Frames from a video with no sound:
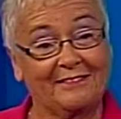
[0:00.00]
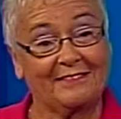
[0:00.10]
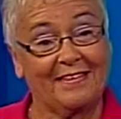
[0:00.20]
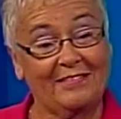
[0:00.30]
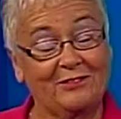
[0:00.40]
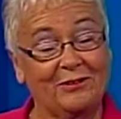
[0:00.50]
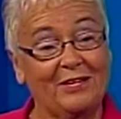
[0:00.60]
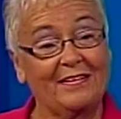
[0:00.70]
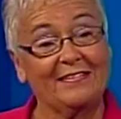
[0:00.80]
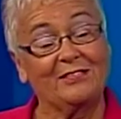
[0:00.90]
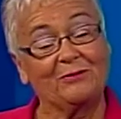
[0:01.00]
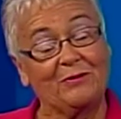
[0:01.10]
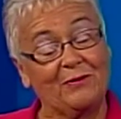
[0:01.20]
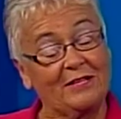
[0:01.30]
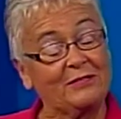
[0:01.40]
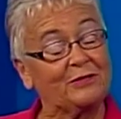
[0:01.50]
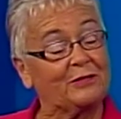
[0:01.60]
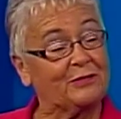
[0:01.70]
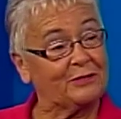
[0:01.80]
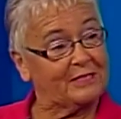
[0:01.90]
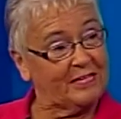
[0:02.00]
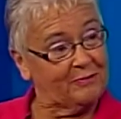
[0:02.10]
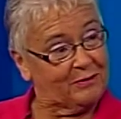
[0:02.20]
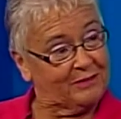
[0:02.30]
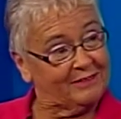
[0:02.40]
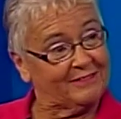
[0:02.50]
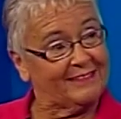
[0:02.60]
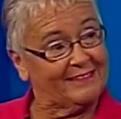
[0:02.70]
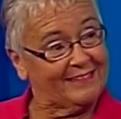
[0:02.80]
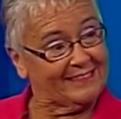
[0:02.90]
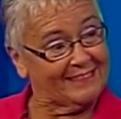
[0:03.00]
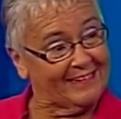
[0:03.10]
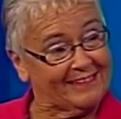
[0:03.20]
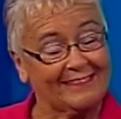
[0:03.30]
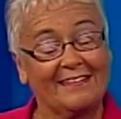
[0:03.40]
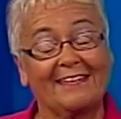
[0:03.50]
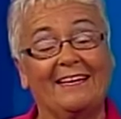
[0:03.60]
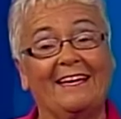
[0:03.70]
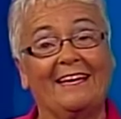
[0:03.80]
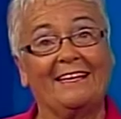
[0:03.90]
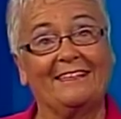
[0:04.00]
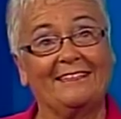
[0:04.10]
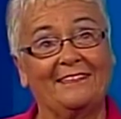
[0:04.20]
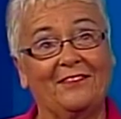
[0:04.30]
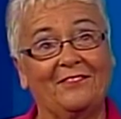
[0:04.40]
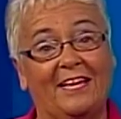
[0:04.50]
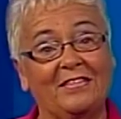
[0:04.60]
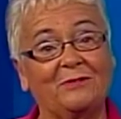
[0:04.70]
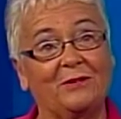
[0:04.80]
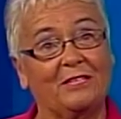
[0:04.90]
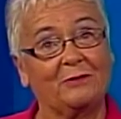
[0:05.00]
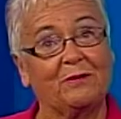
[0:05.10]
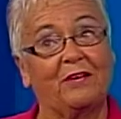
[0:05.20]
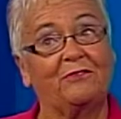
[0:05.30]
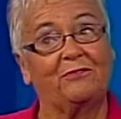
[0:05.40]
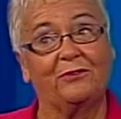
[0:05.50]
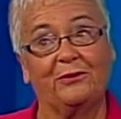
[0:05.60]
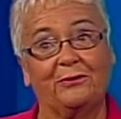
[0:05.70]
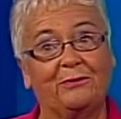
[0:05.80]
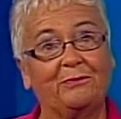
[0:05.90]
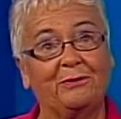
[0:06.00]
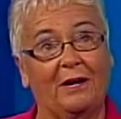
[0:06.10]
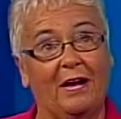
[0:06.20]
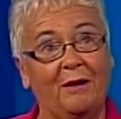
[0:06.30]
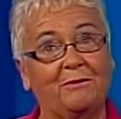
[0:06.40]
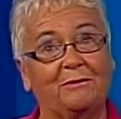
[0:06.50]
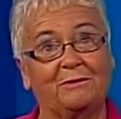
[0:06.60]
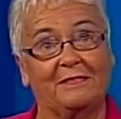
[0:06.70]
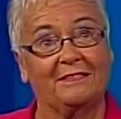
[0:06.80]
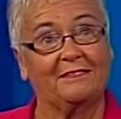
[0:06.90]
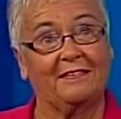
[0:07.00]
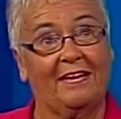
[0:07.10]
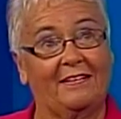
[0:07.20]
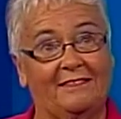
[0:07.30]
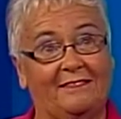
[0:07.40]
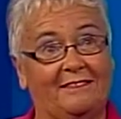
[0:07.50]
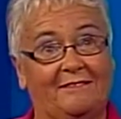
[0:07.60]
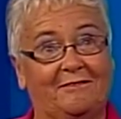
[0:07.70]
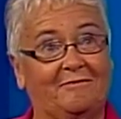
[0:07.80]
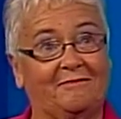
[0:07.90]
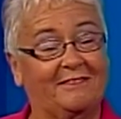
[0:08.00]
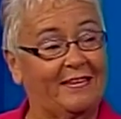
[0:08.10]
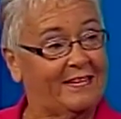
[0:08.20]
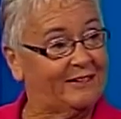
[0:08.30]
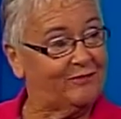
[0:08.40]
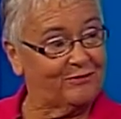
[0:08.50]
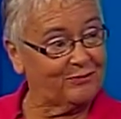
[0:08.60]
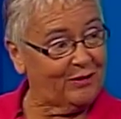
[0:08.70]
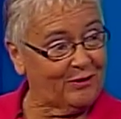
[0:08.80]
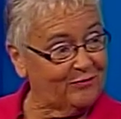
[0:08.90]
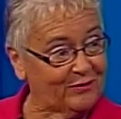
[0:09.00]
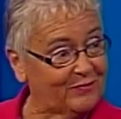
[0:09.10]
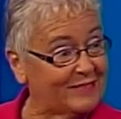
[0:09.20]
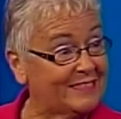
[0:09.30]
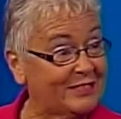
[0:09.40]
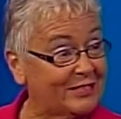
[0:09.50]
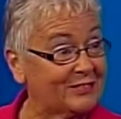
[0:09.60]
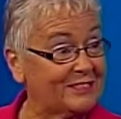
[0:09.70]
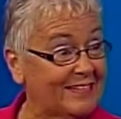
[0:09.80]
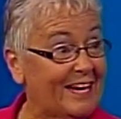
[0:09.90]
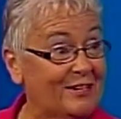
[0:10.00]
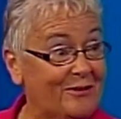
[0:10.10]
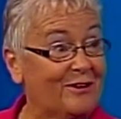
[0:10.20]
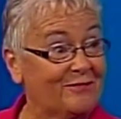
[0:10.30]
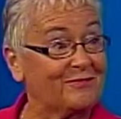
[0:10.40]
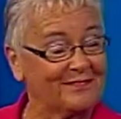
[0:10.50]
Enjoy, so we went to the Clear Temple in Endicott. And that's where it's been for probably the last 10, 12, 15 years that I know of.